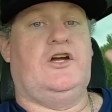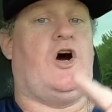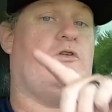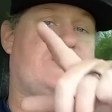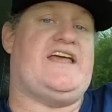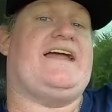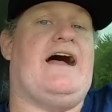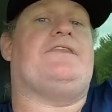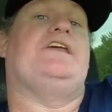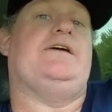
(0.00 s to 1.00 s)
Go check
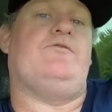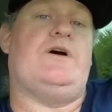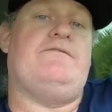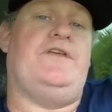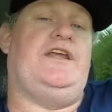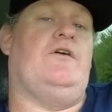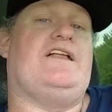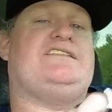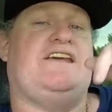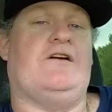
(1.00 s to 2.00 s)
out the giveaway video
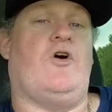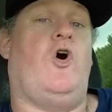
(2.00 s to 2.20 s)
that's here